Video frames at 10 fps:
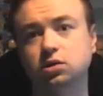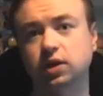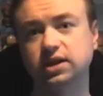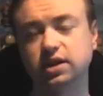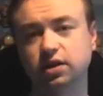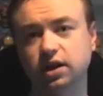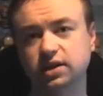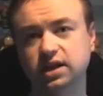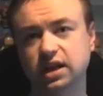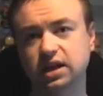
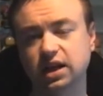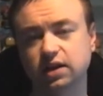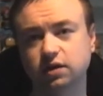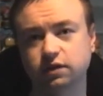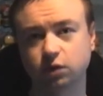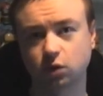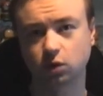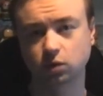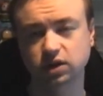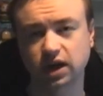2013 in the
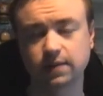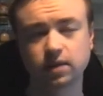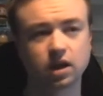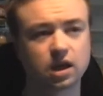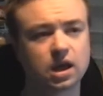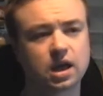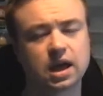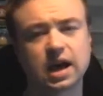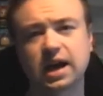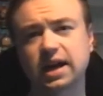fall time.
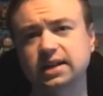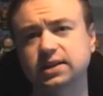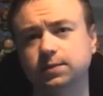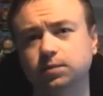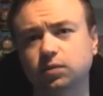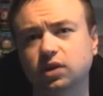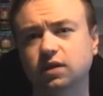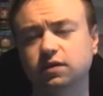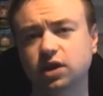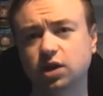And
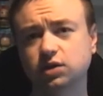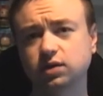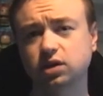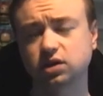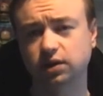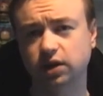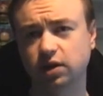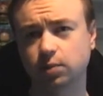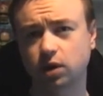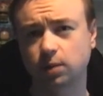for those of you that don't know,
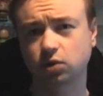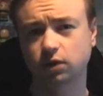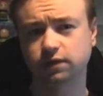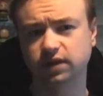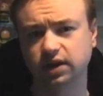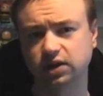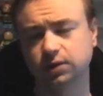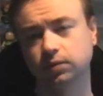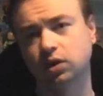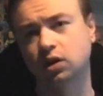the popcorn
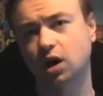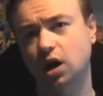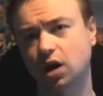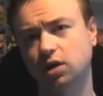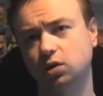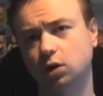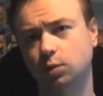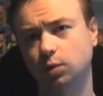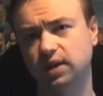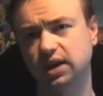figures aren't the
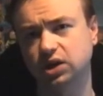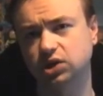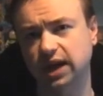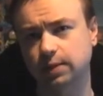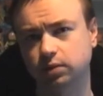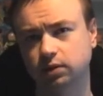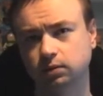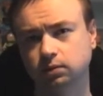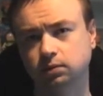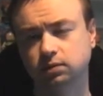normal Mickey shape,
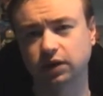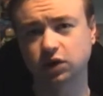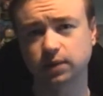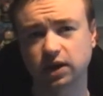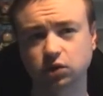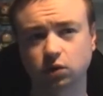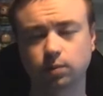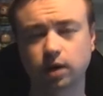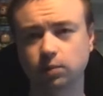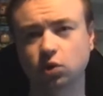they're a special
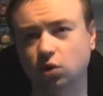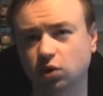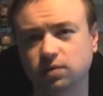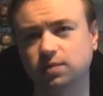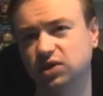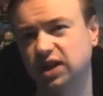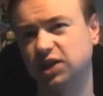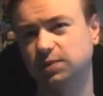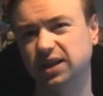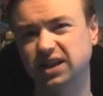popcorn
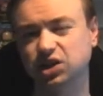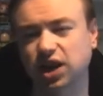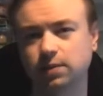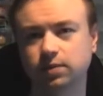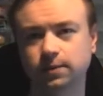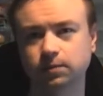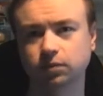/ Mickey shape.